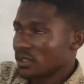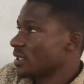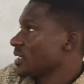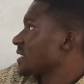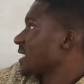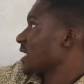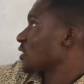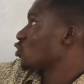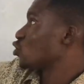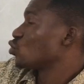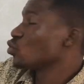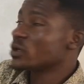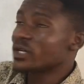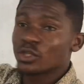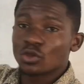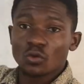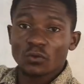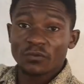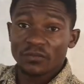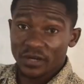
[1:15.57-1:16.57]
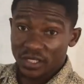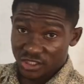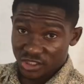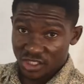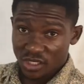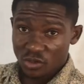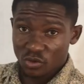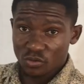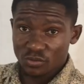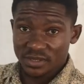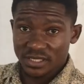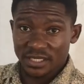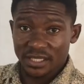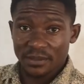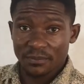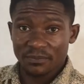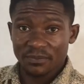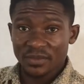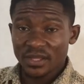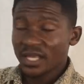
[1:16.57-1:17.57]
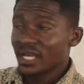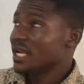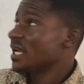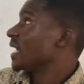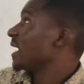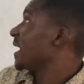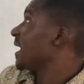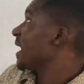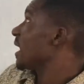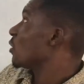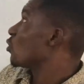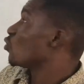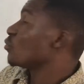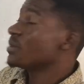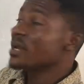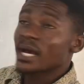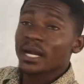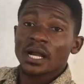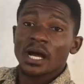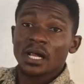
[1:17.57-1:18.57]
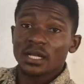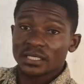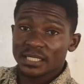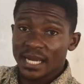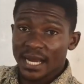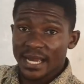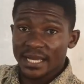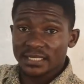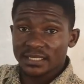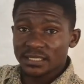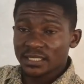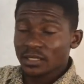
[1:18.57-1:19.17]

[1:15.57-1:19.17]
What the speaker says: It has two ketone functional groups in them. Here could be an aldehyde,